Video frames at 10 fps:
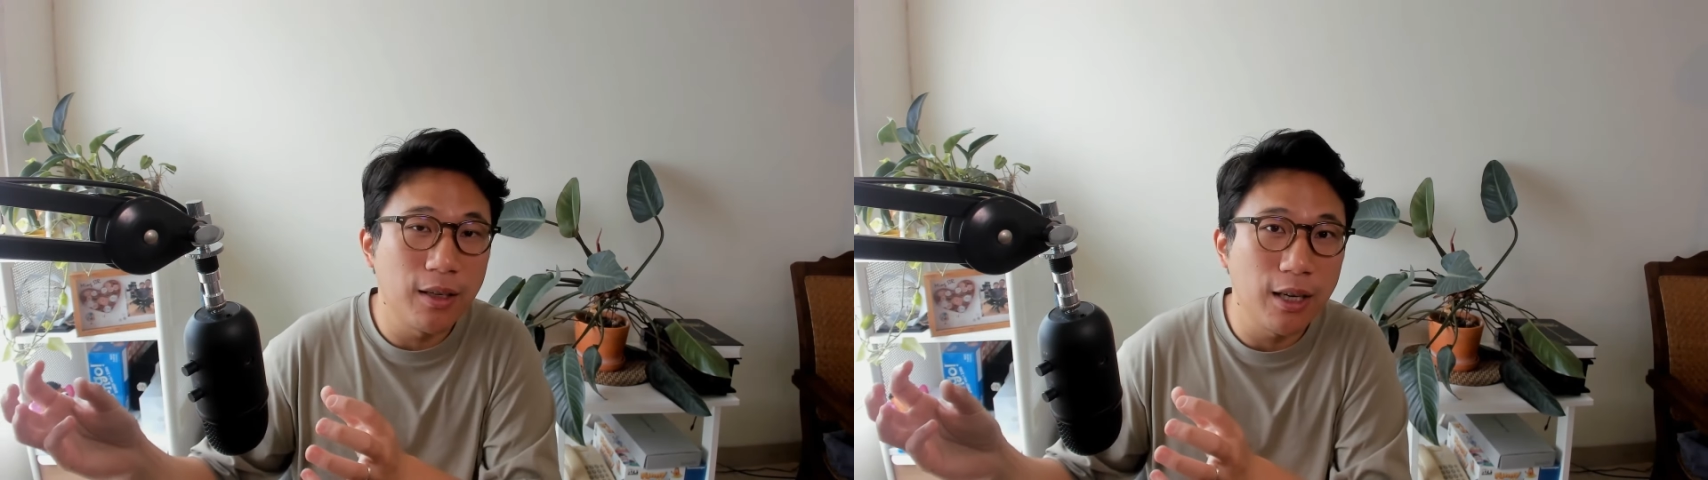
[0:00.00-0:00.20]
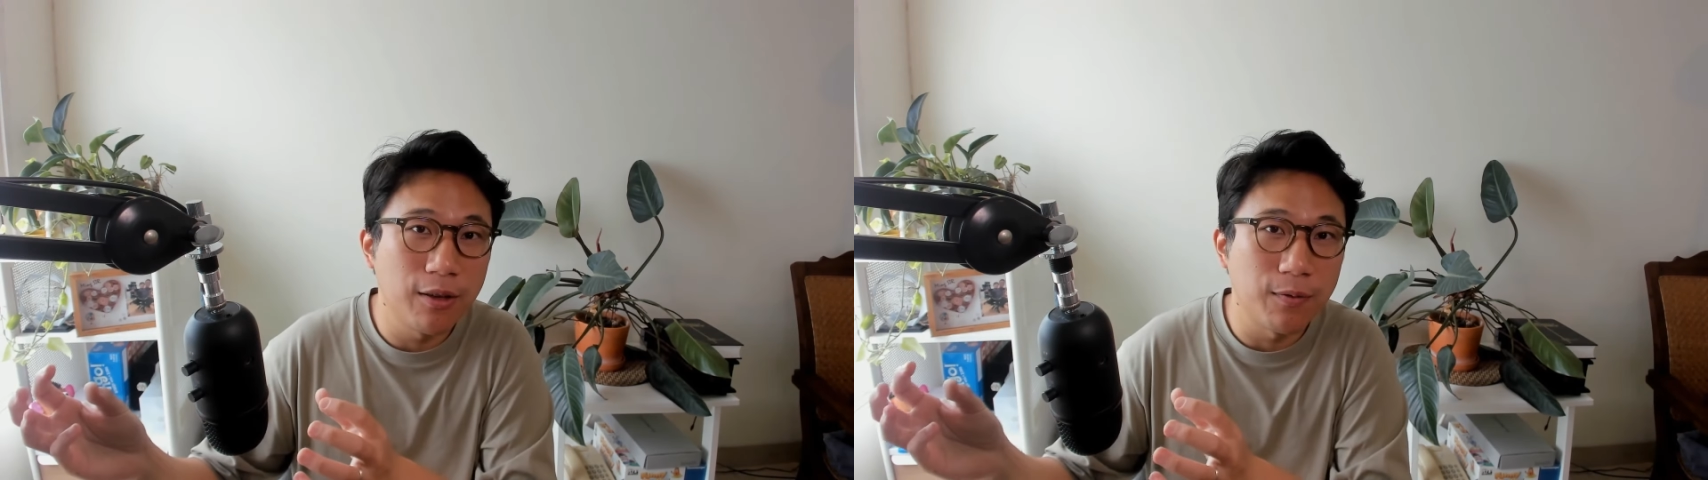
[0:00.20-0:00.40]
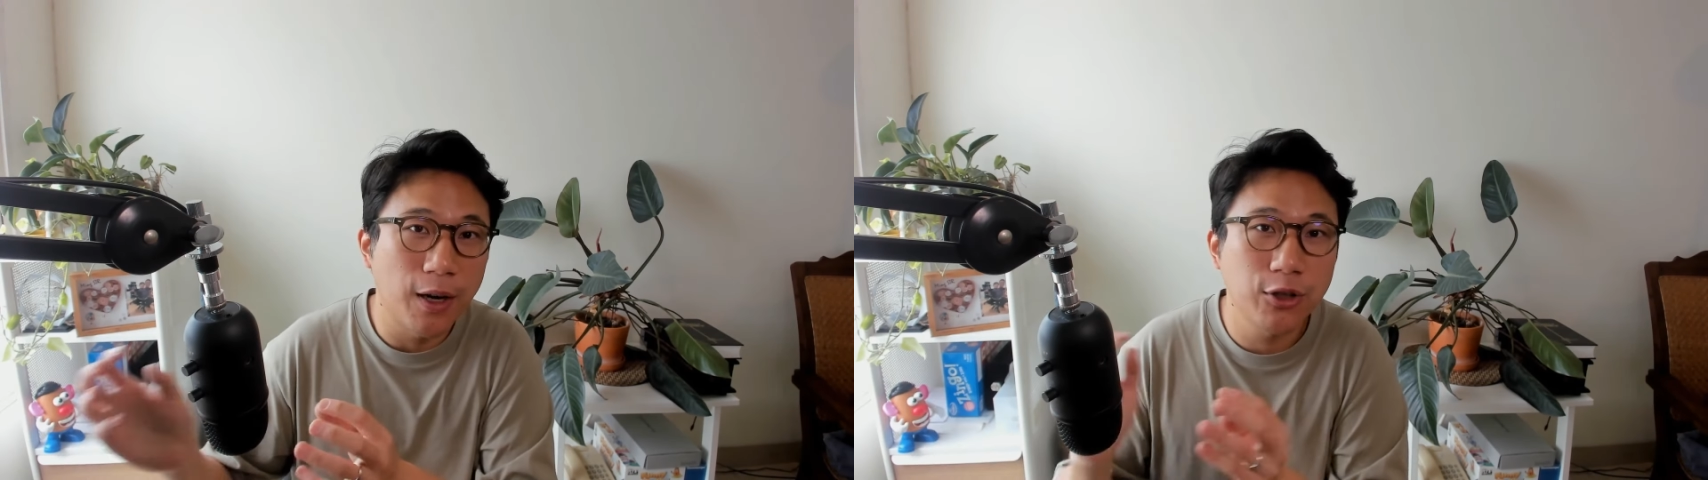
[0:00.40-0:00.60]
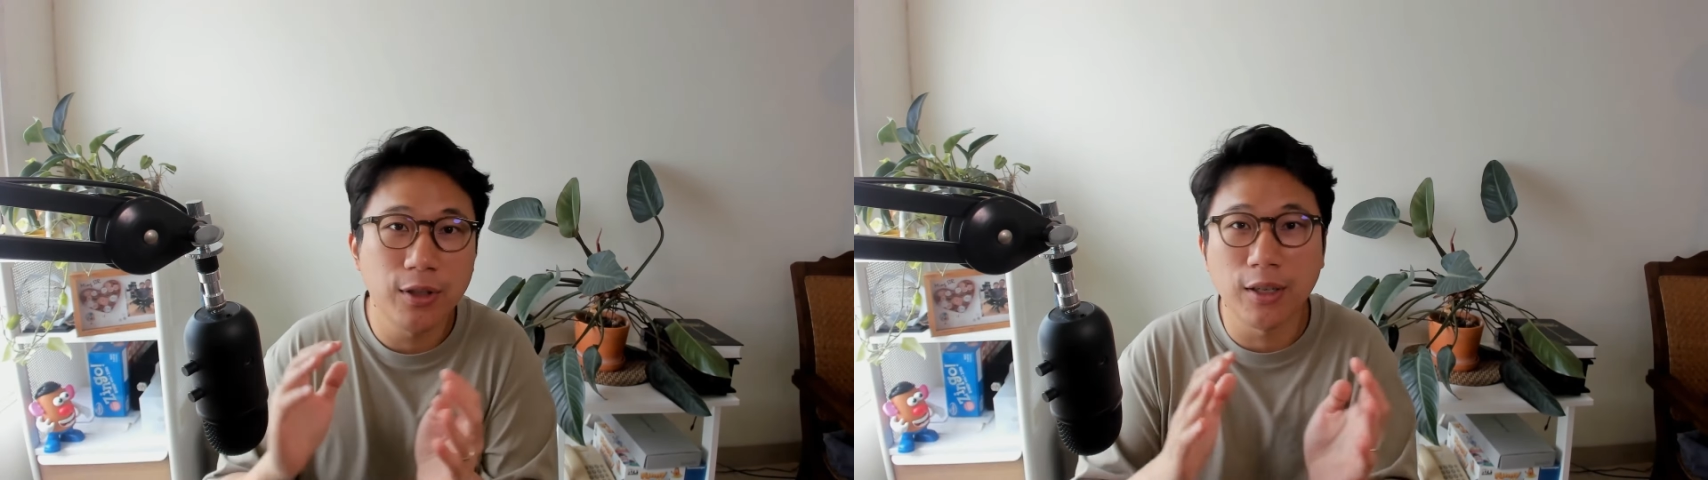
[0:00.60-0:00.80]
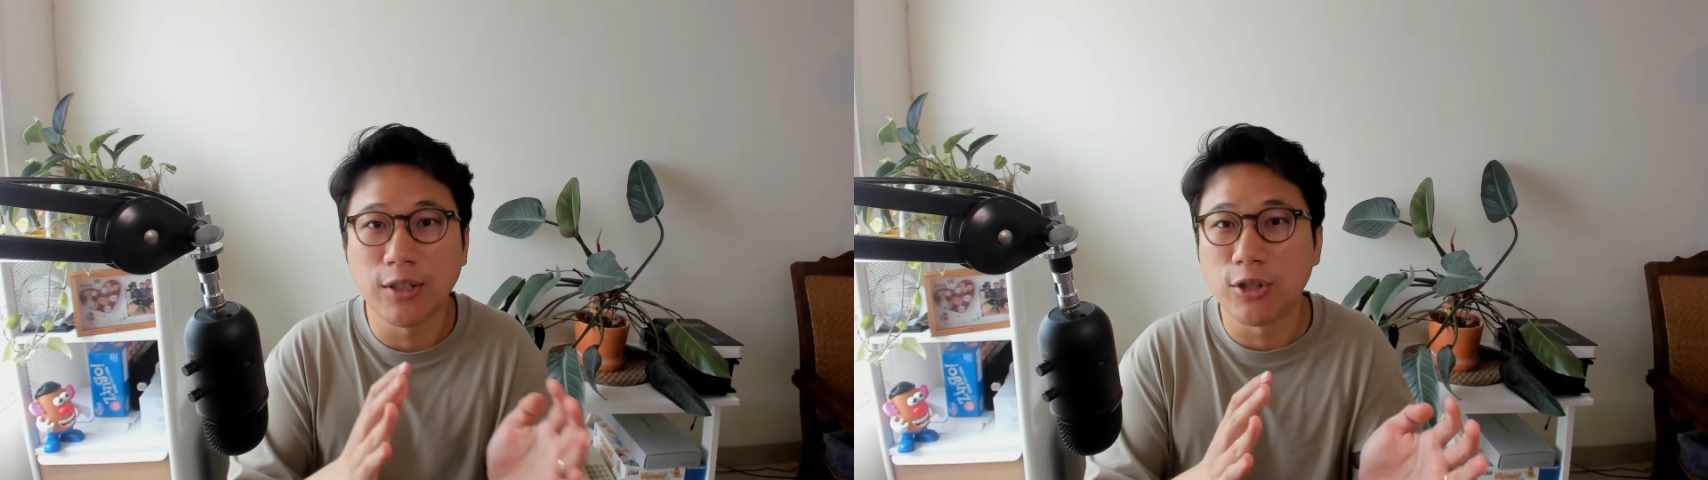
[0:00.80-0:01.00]
ear infection,
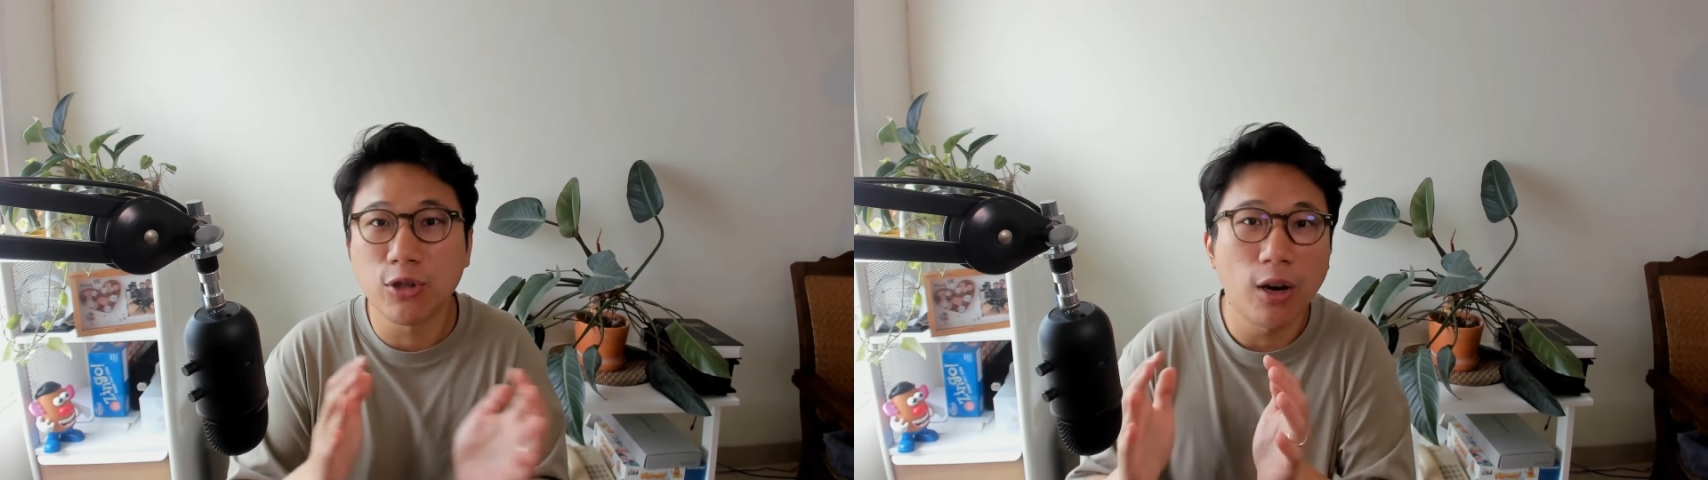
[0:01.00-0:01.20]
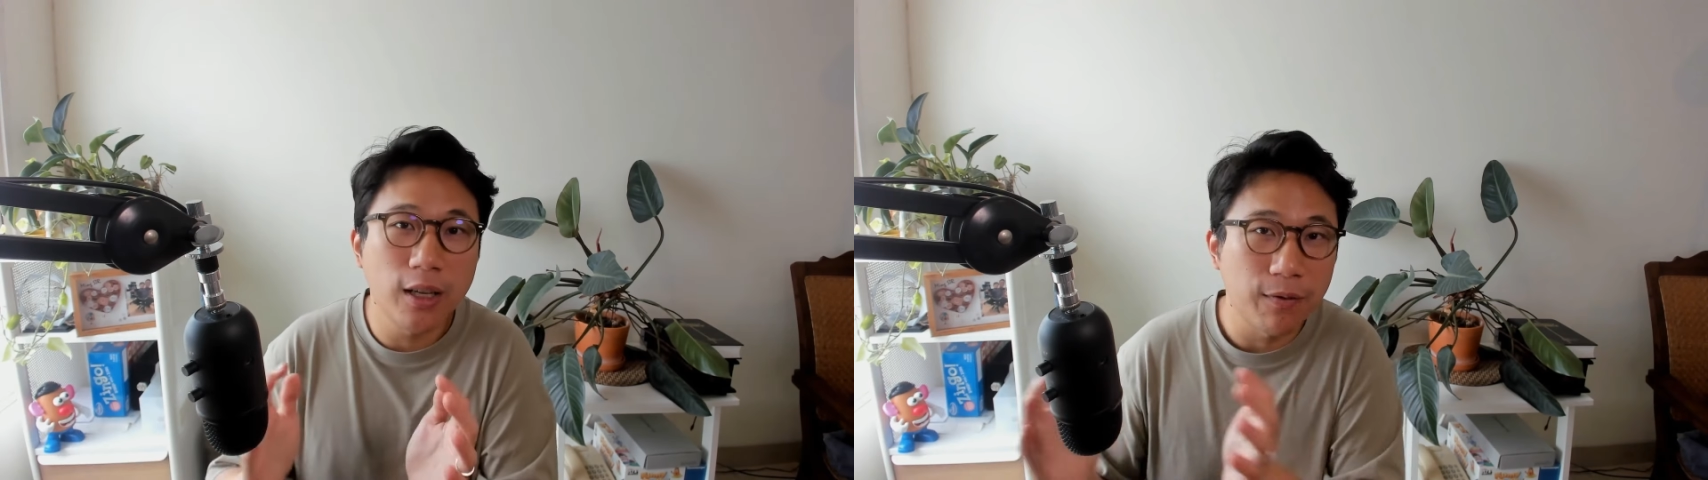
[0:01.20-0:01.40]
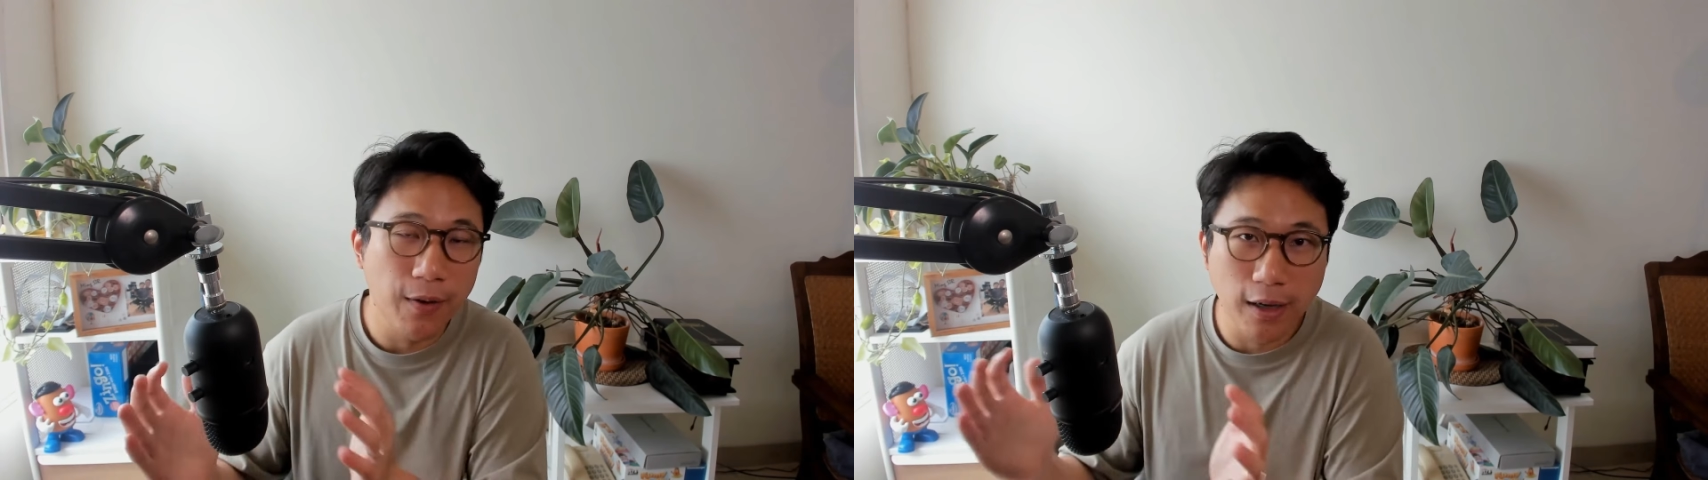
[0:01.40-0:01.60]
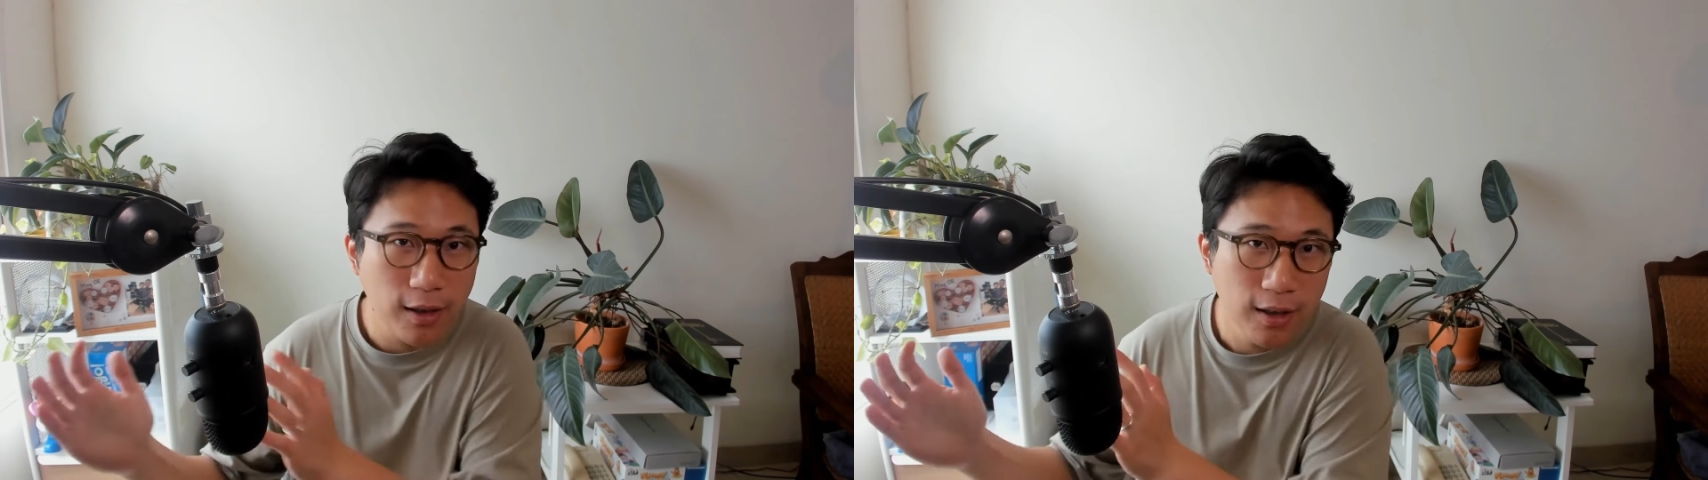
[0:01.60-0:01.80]
there's a stalling effect.